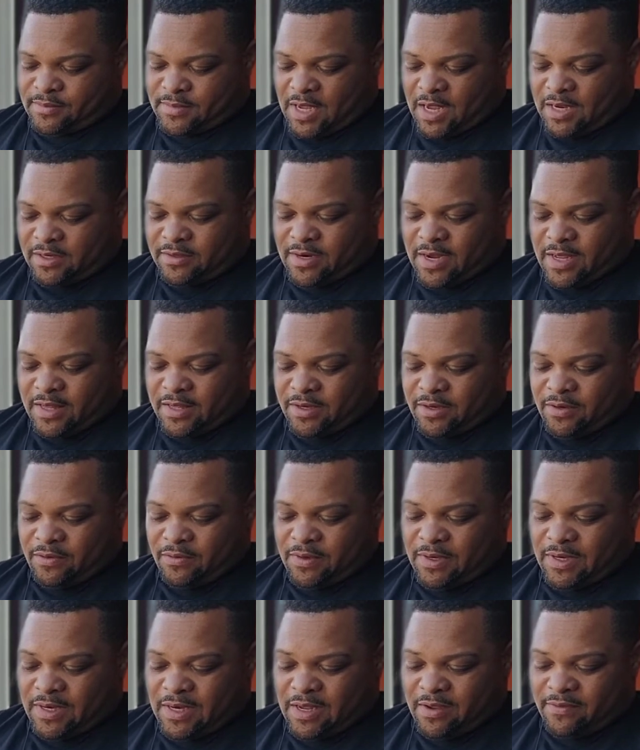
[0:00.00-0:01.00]
I tried to do
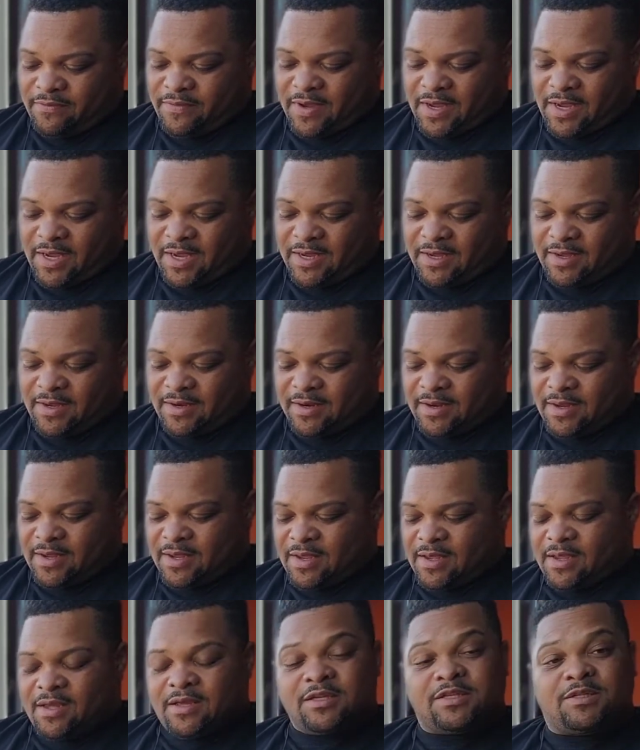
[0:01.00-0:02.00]
it left hand
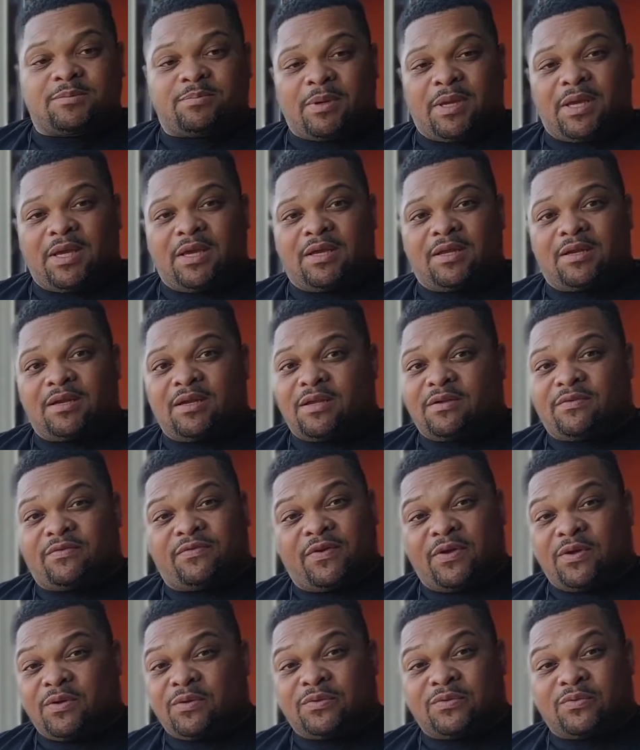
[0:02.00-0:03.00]
spin. It
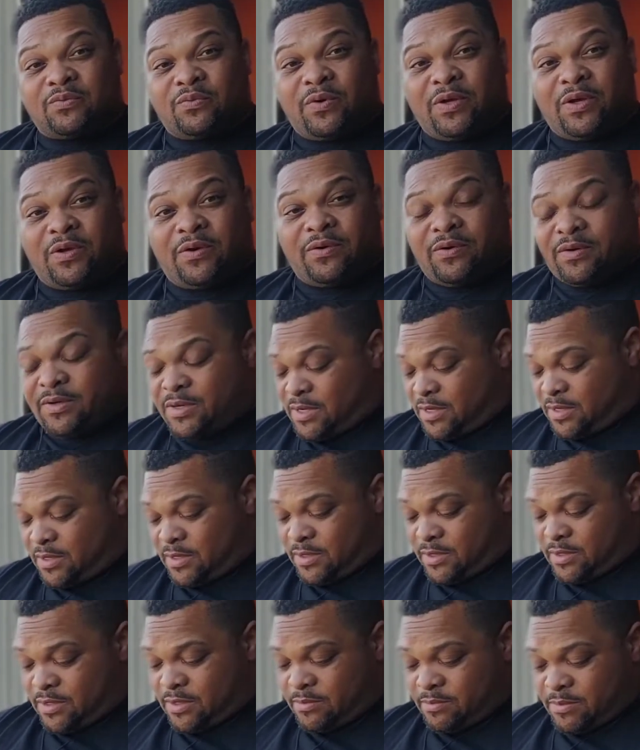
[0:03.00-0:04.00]
feels weird
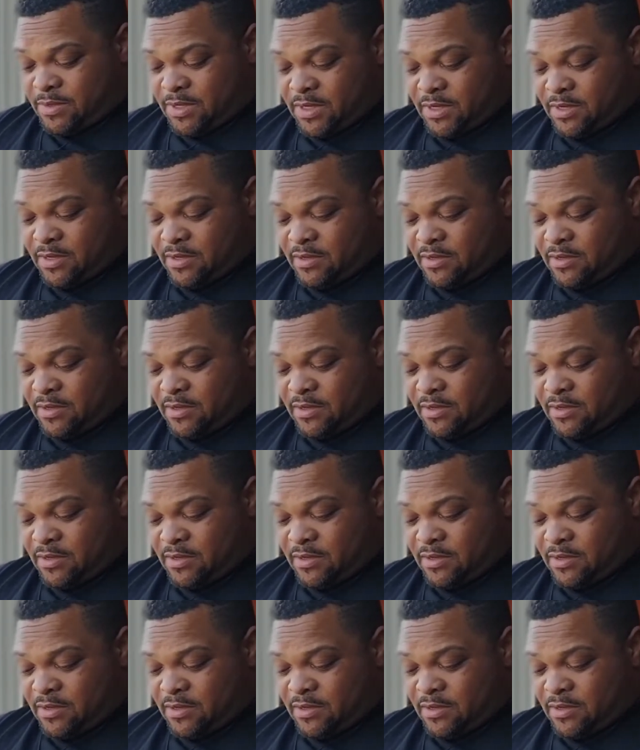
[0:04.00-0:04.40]
to me.